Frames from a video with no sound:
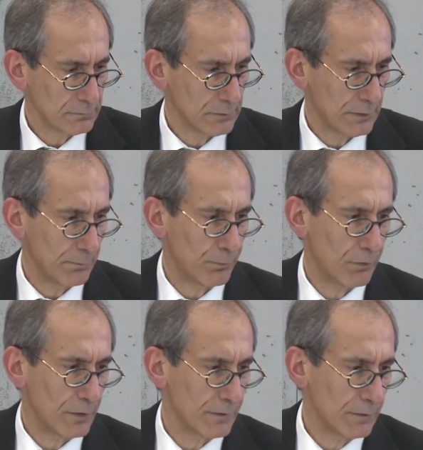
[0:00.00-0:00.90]

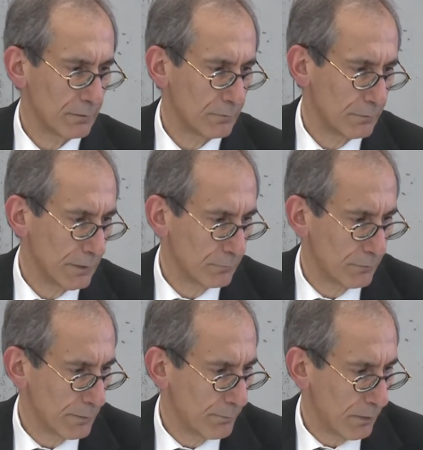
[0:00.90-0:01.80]
report that
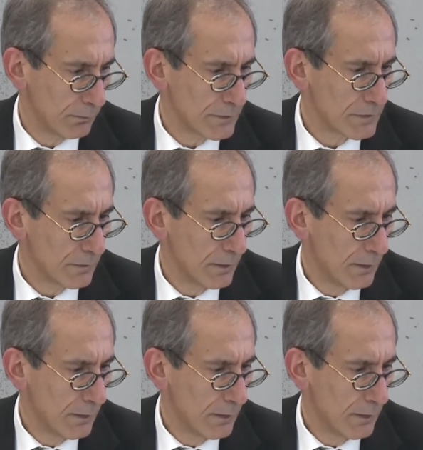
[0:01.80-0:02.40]
today published,